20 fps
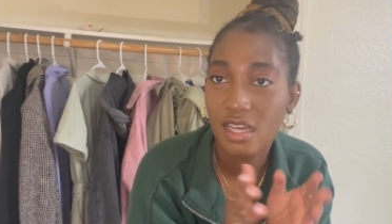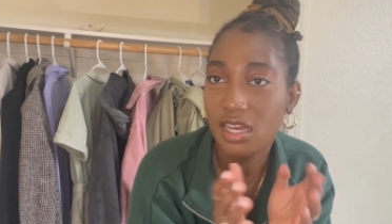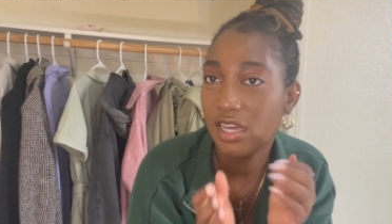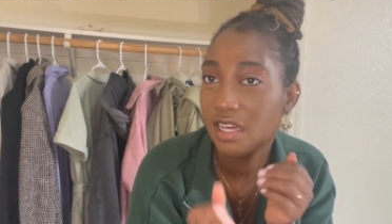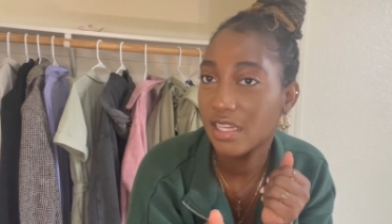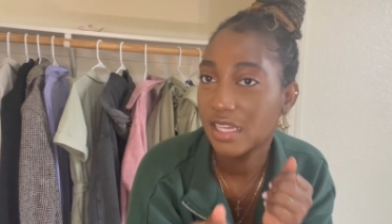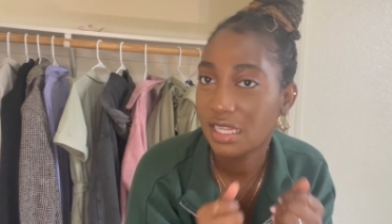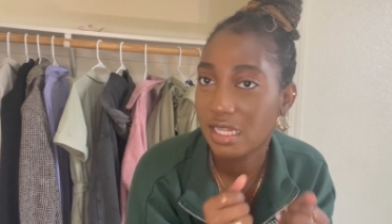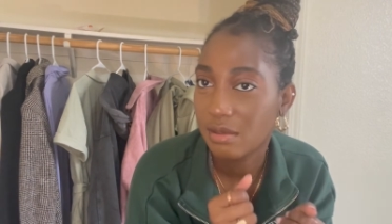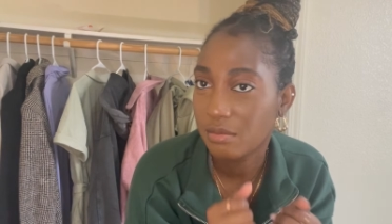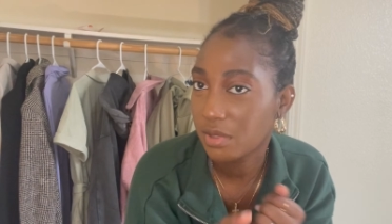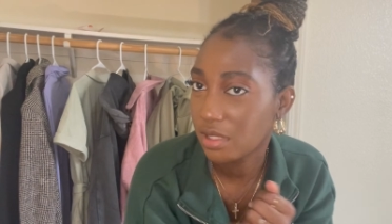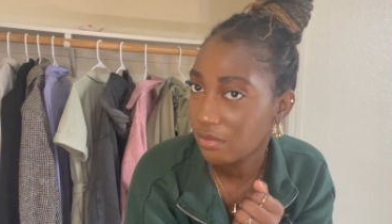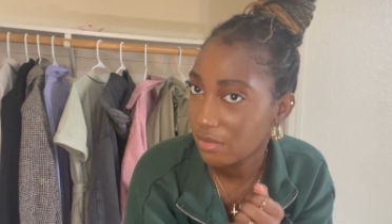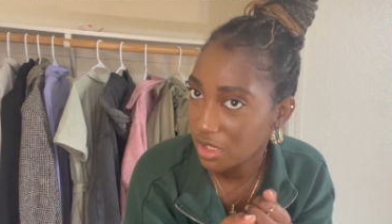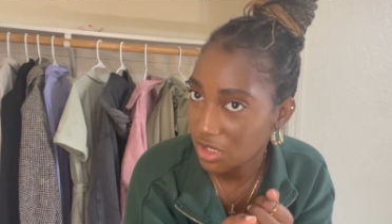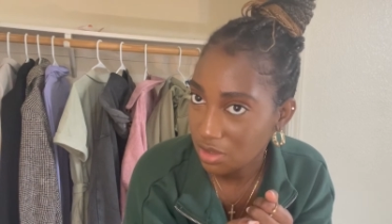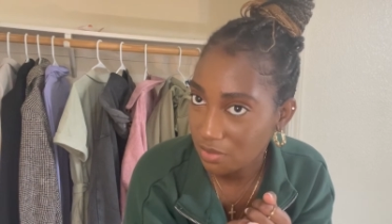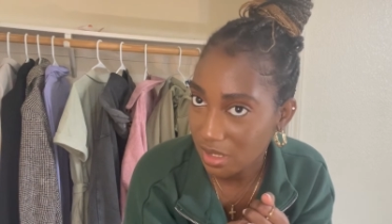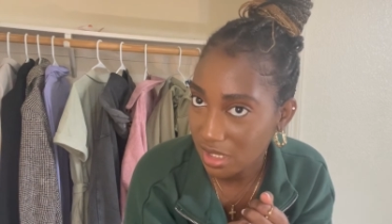Again, I'm gonna
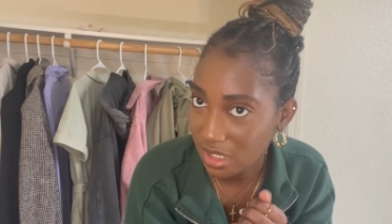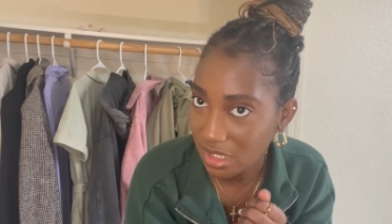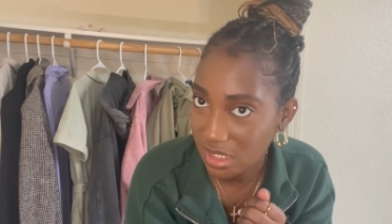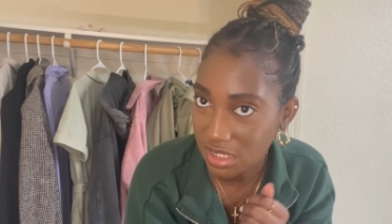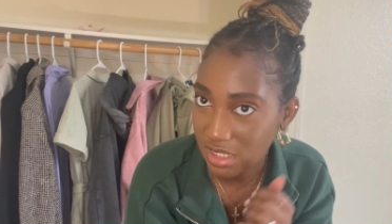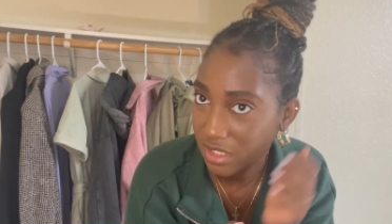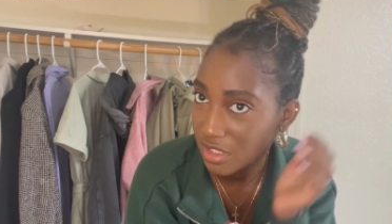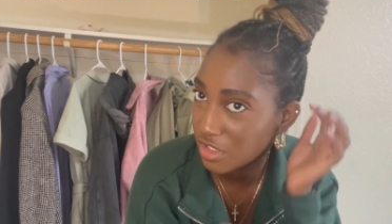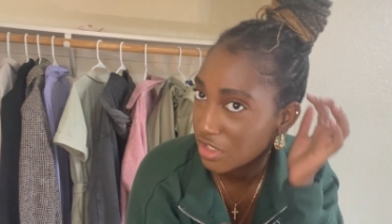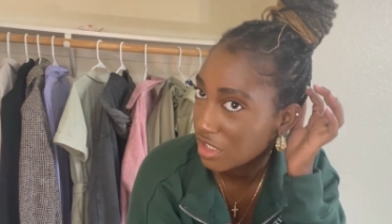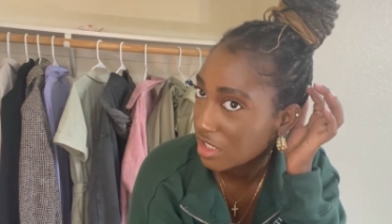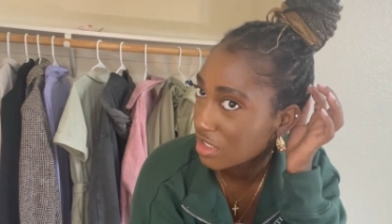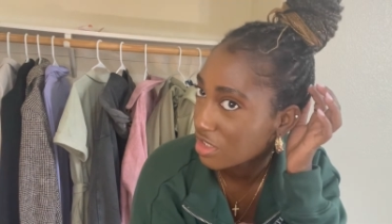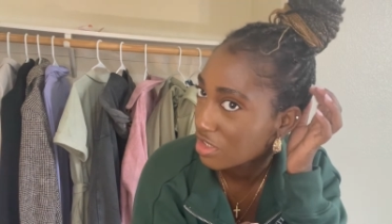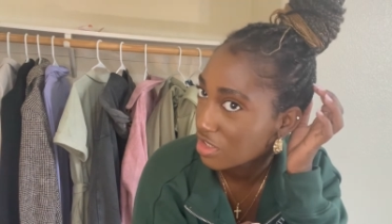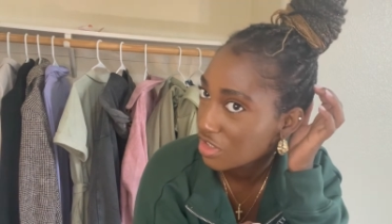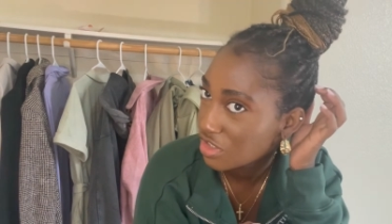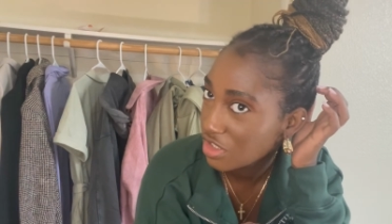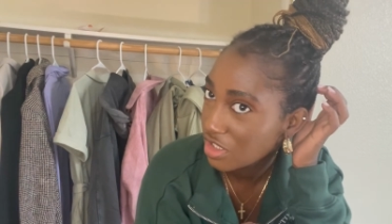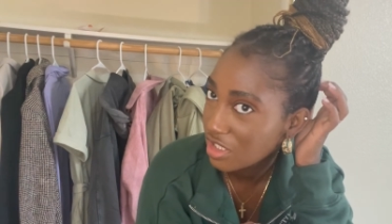mention my cousin because
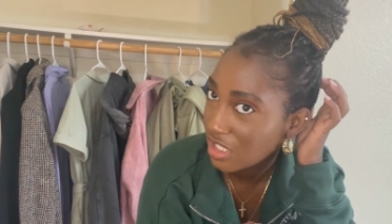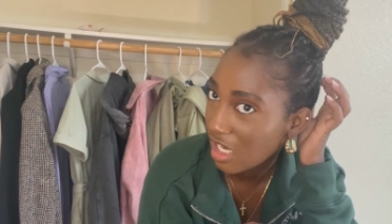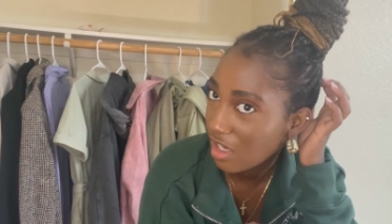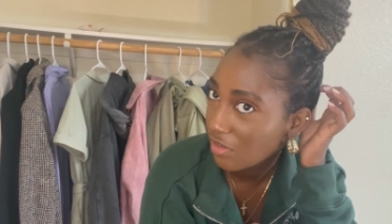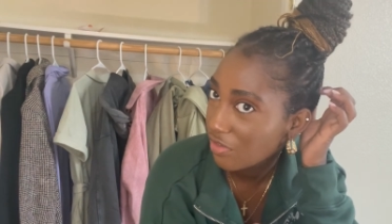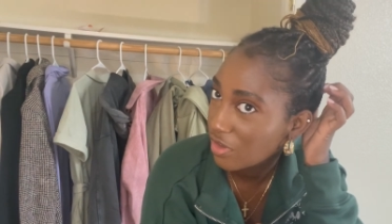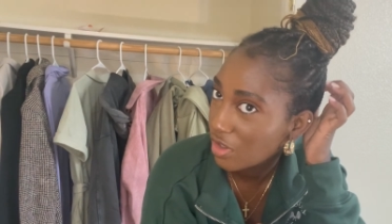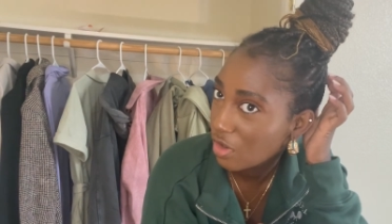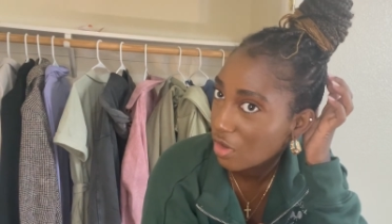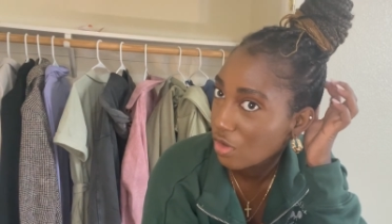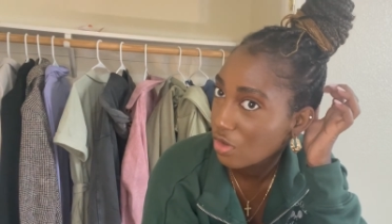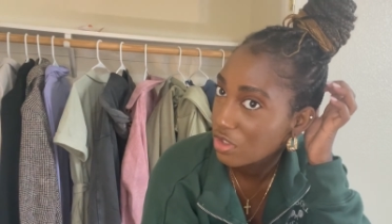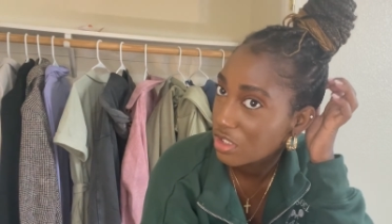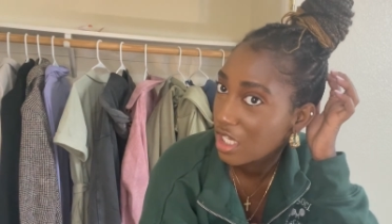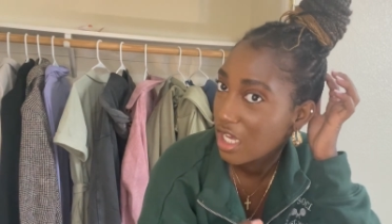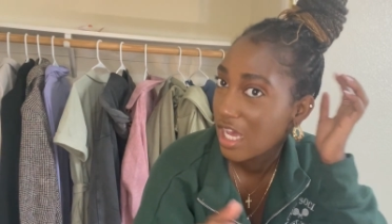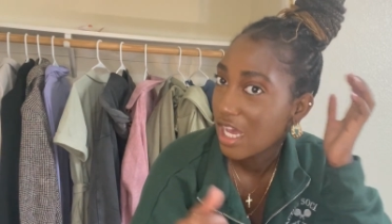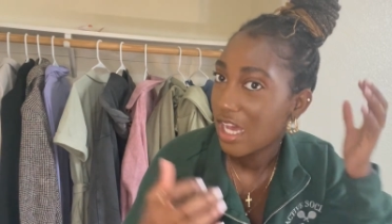she, she's outfit goals.